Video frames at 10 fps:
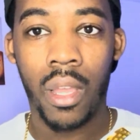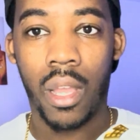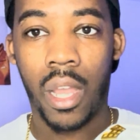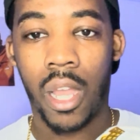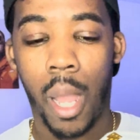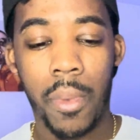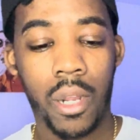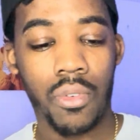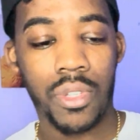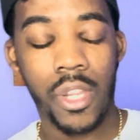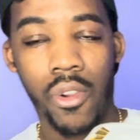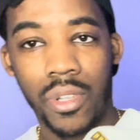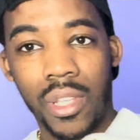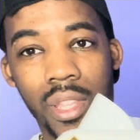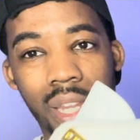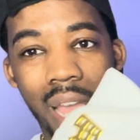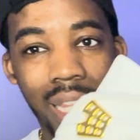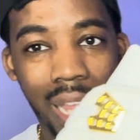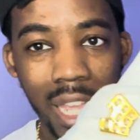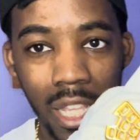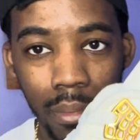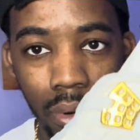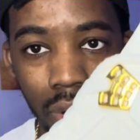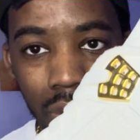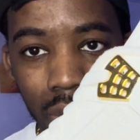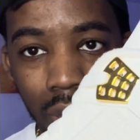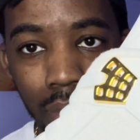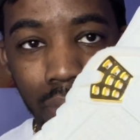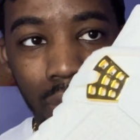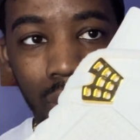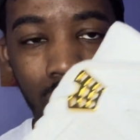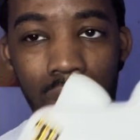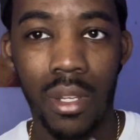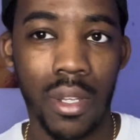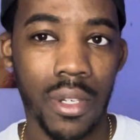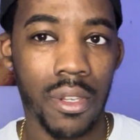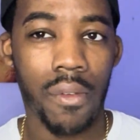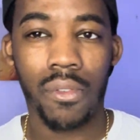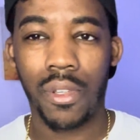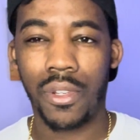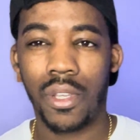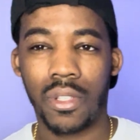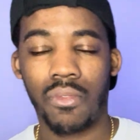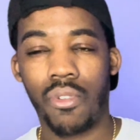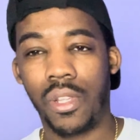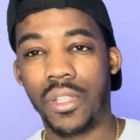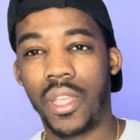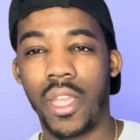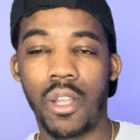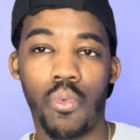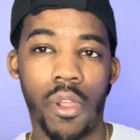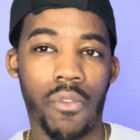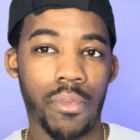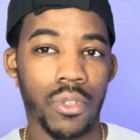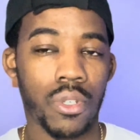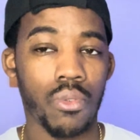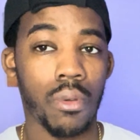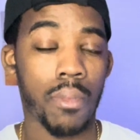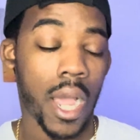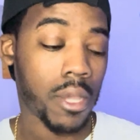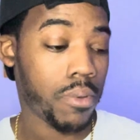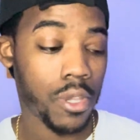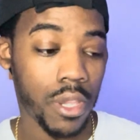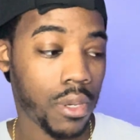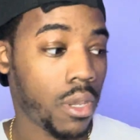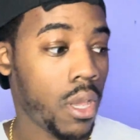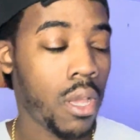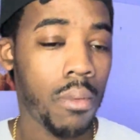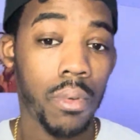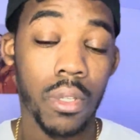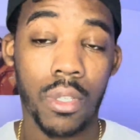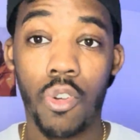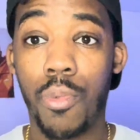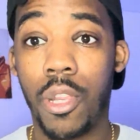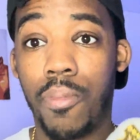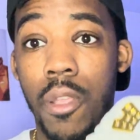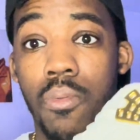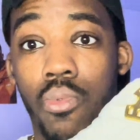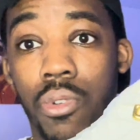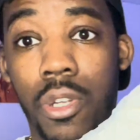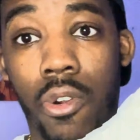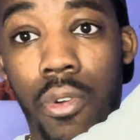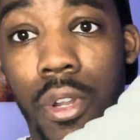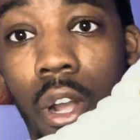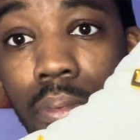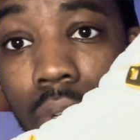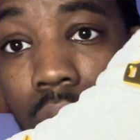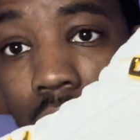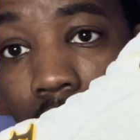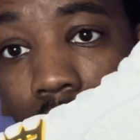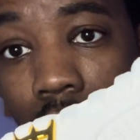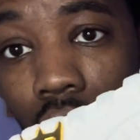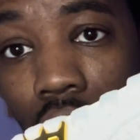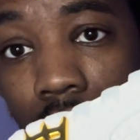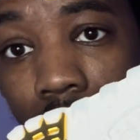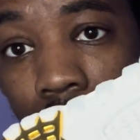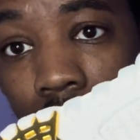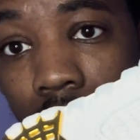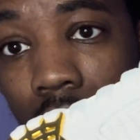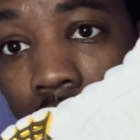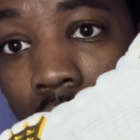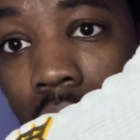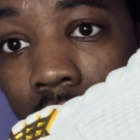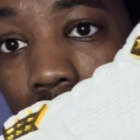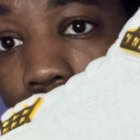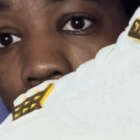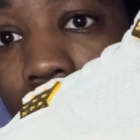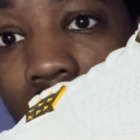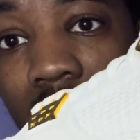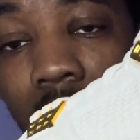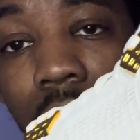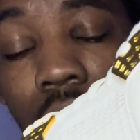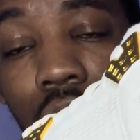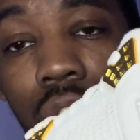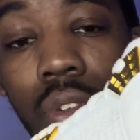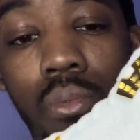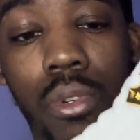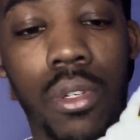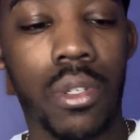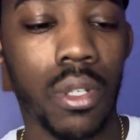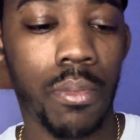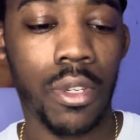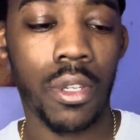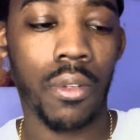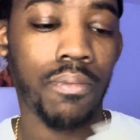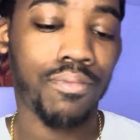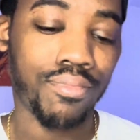I'm not gonna sit here and say that I like it per se, but it definitely doesn't really take away from the shoe in my opinion. But so many people were turned off because of this recent little glossy finisher, which, I mean,